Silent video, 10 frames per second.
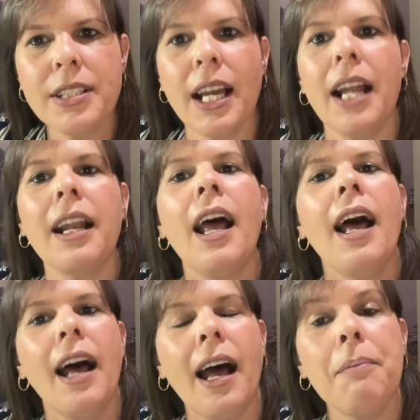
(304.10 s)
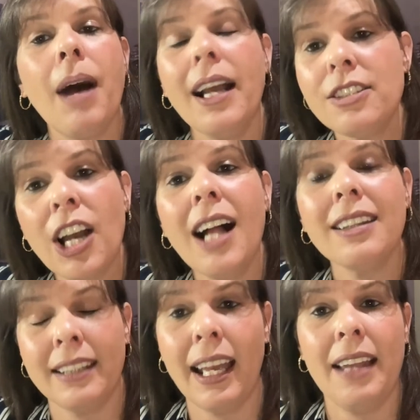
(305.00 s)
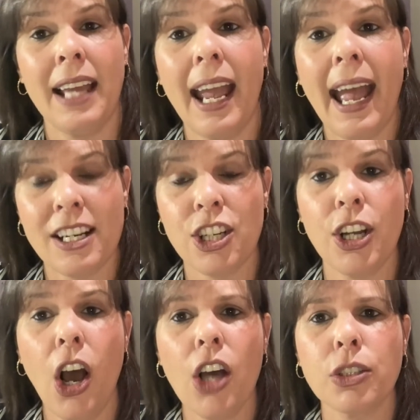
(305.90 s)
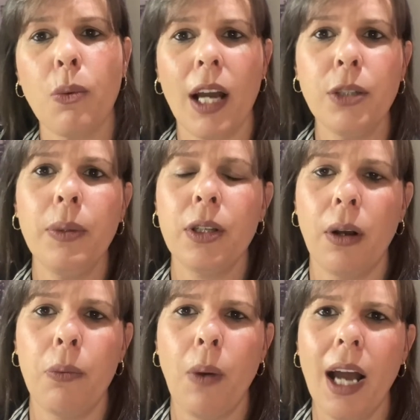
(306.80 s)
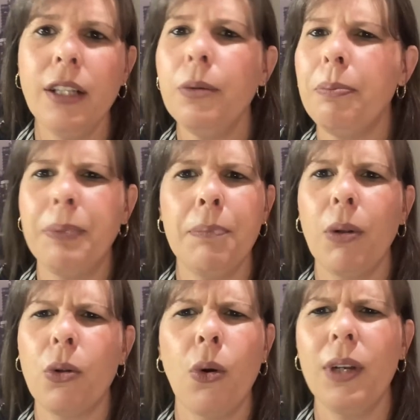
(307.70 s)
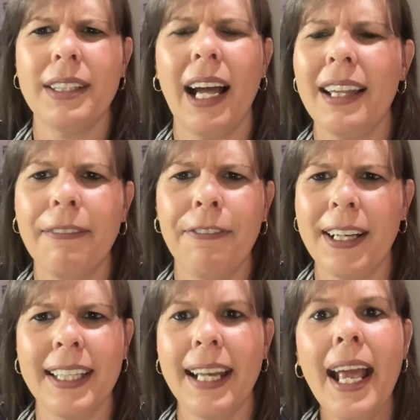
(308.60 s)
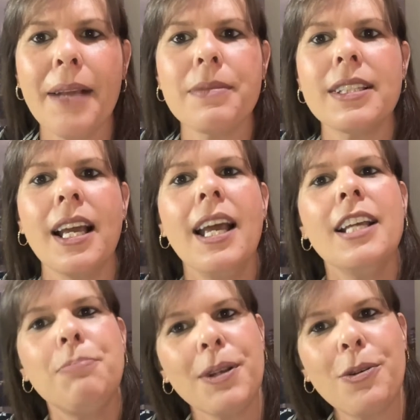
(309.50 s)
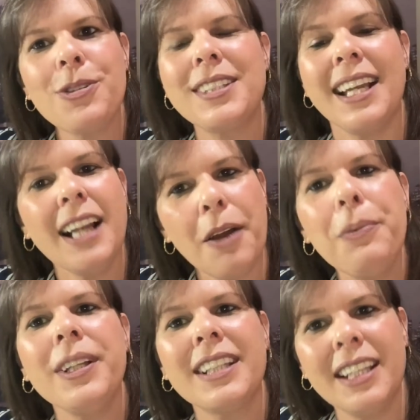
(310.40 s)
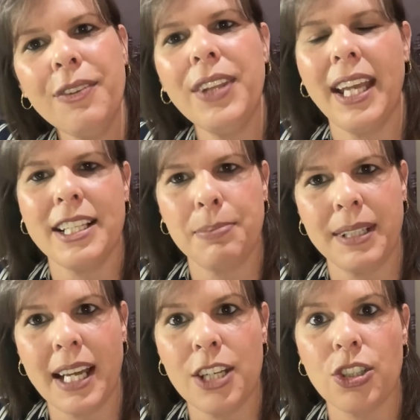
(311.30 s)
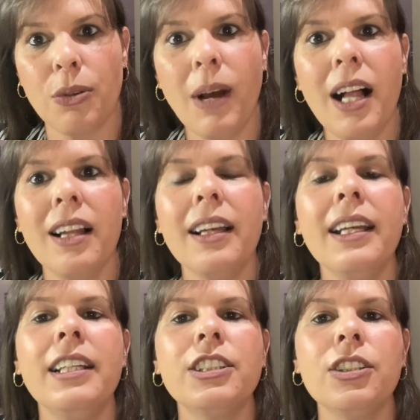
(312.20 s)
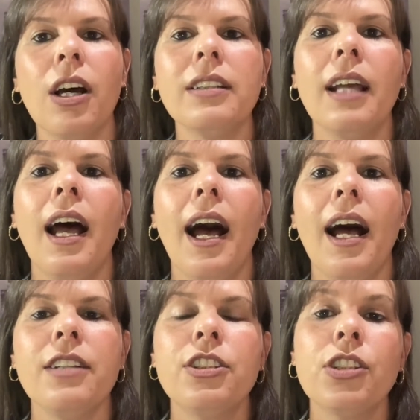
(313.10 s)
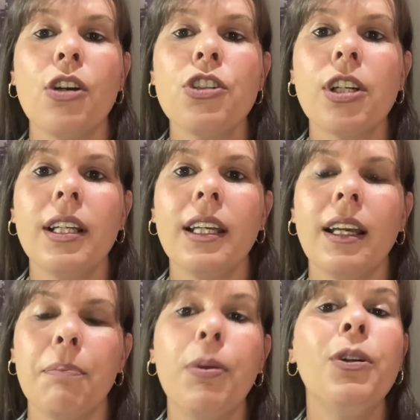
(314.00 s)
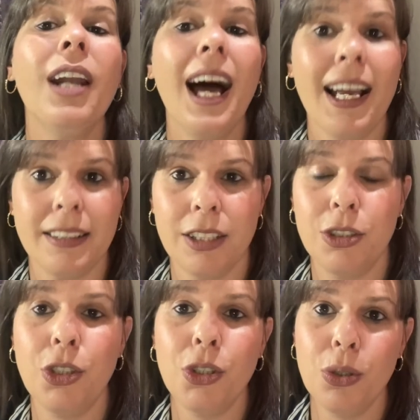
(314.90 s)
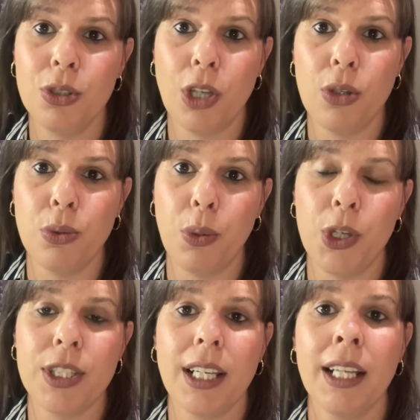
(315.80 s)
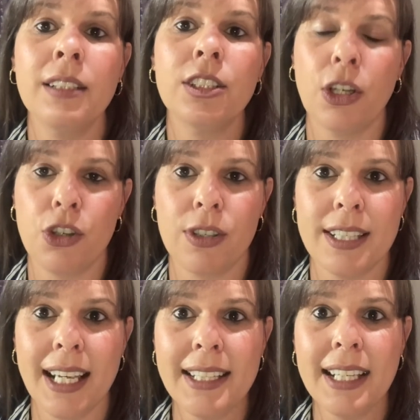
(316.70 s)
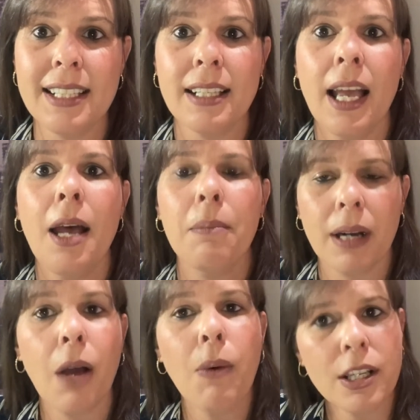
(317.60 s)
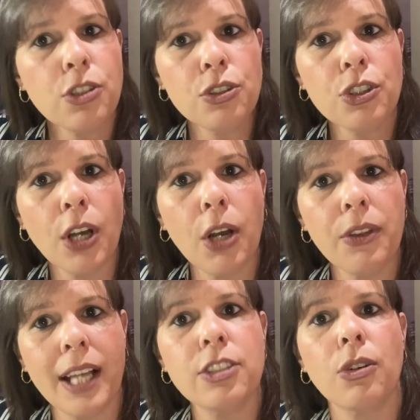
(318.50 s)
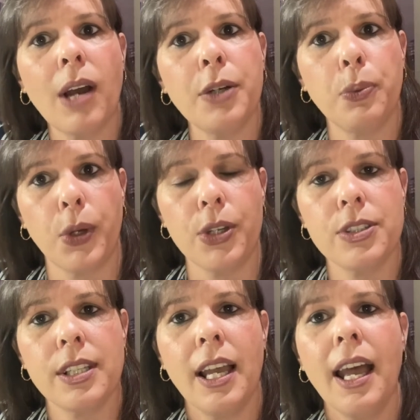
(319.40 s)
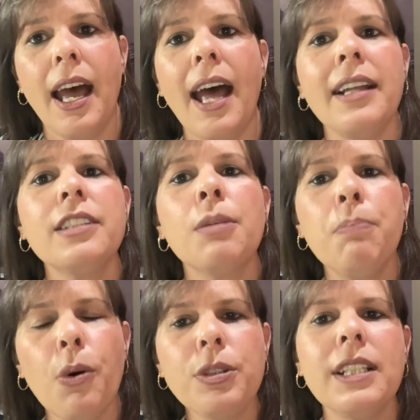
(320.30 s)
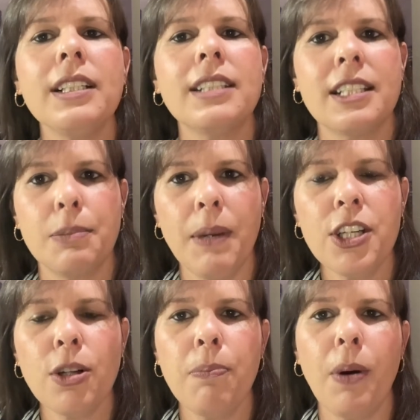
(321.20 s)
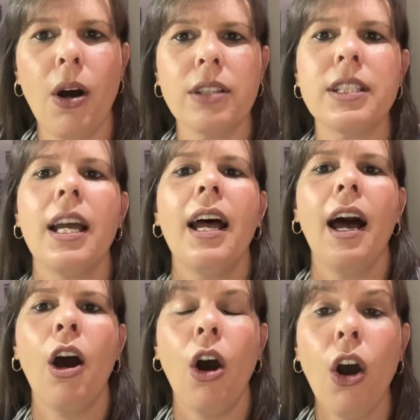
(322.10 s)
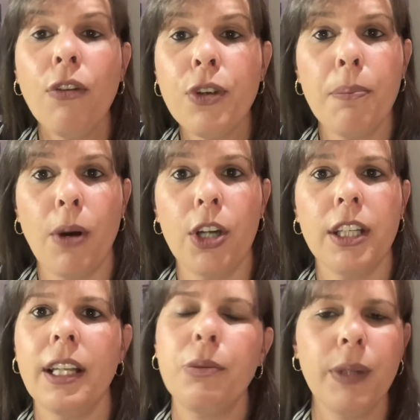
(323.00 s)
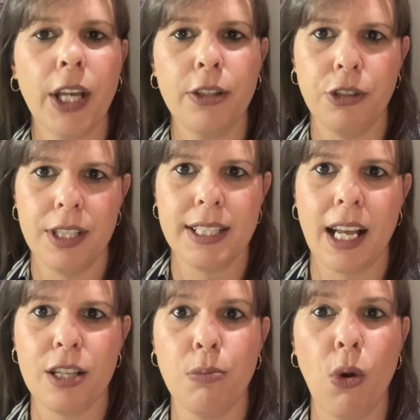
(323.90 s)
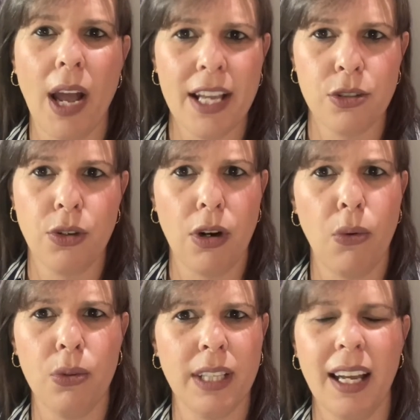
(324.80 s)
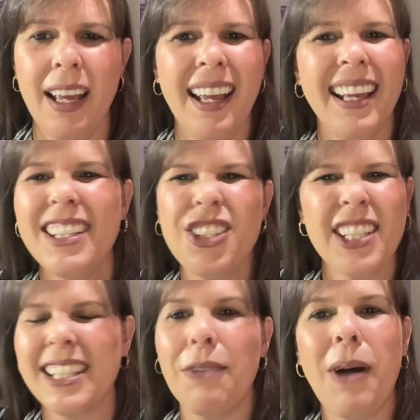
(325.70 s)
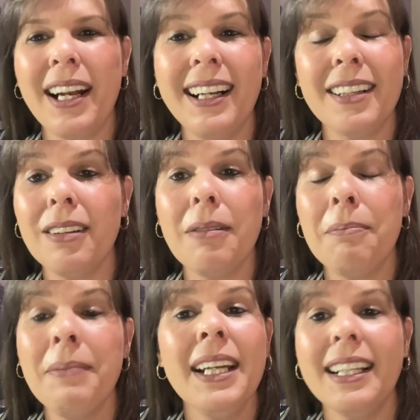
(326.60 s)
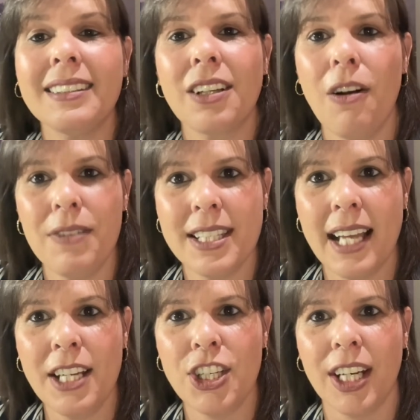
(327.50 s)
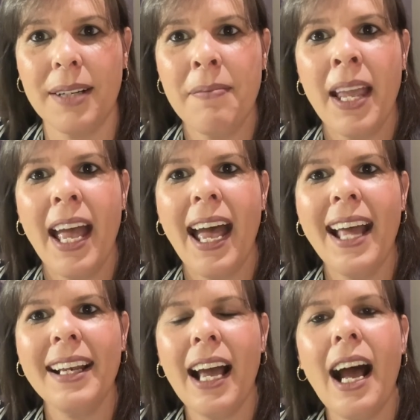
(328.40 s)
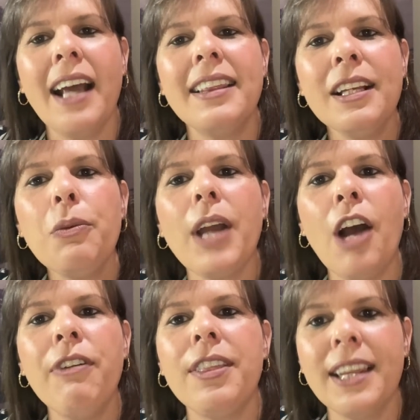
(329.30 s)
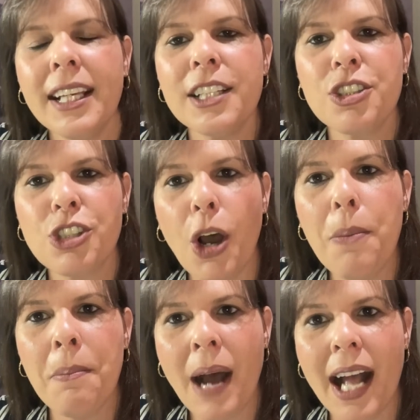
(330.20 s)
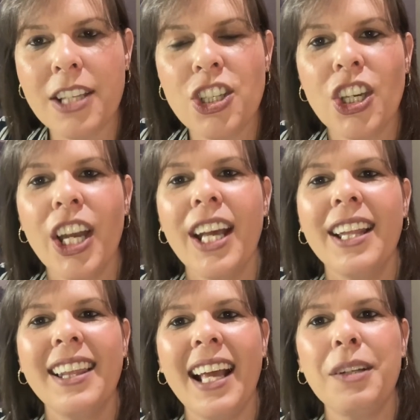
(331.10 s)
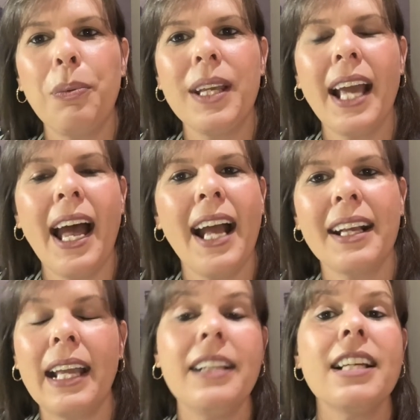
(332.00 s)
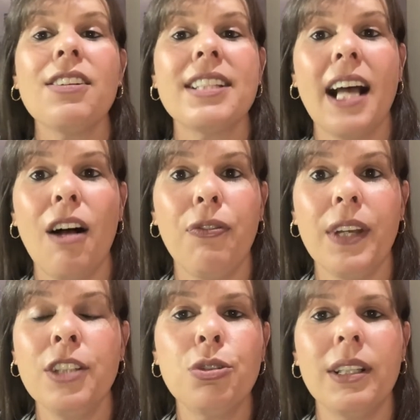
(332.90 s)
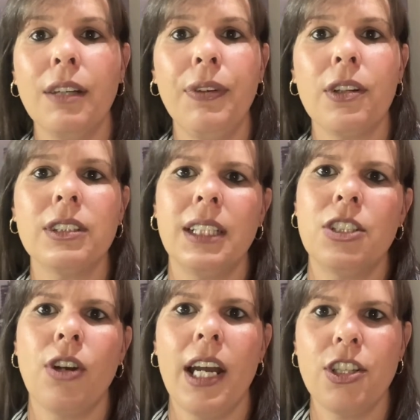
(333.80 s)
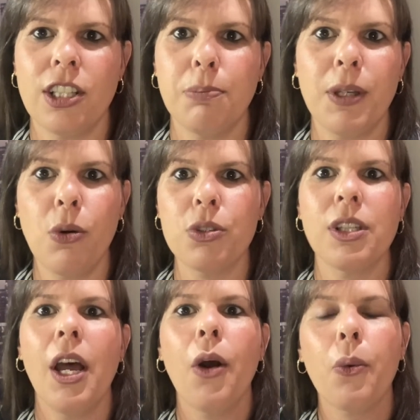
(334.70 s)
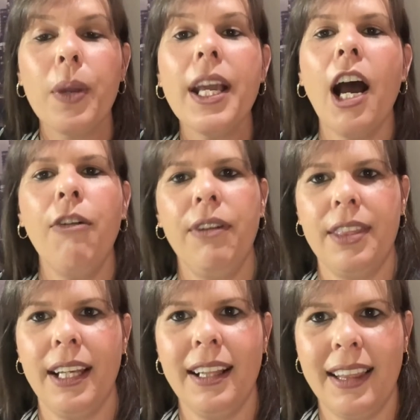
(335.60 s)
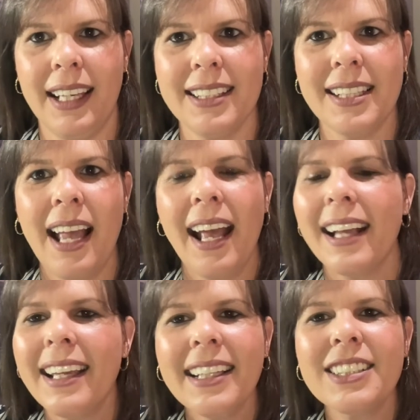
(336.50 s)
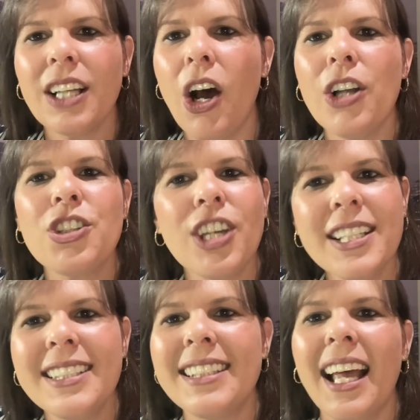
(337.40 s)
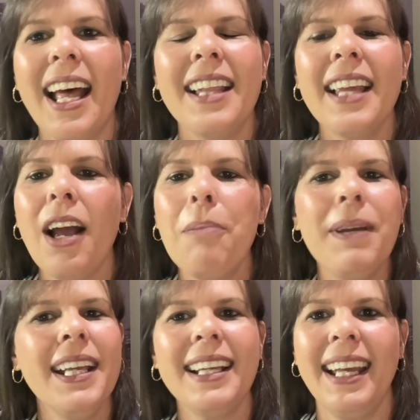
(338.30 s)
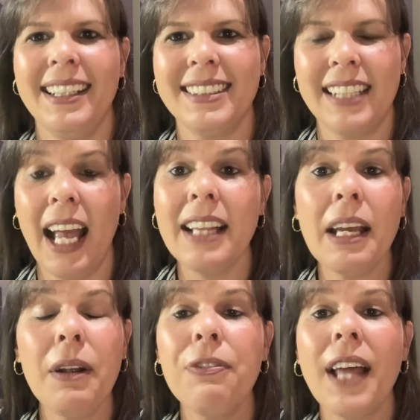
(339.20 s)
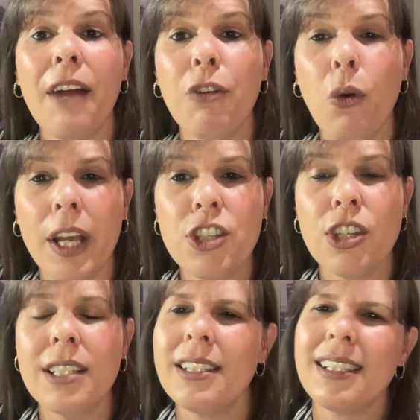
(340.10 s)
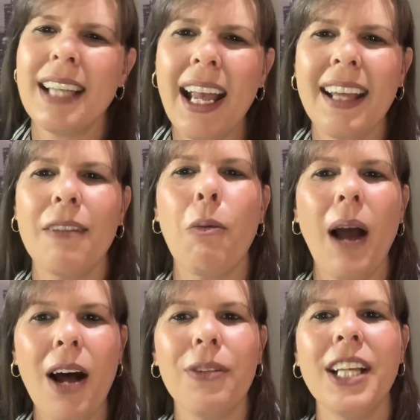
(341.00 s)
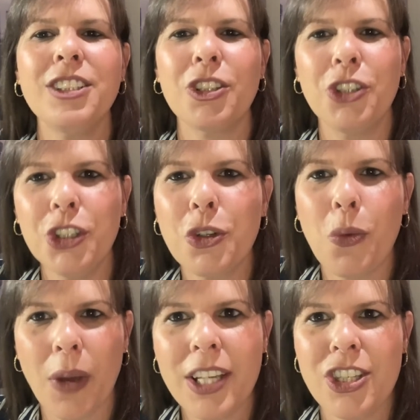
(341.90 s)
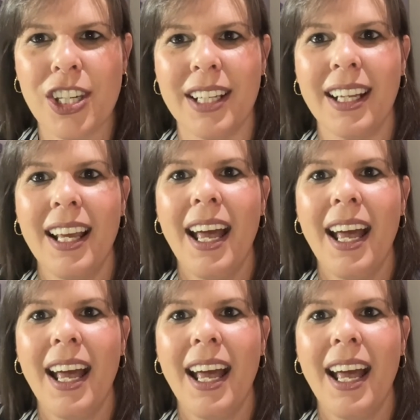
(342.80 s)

And my child, they actually ask, why do people call it other funny names? It's because then I will give the explanation. Well, it is not socially polite to use those words in social settings, but I want you to know that's right words. And it's important, it's a special part of your body that we're going to discuss more as you grow older. It's just a 1 little minute conversation. And I think we overthink it so much that we get ourselves into a difficult situation because we overthink things. Kids are just, they are being kids. And if they have questions, say, wow, that's a good question.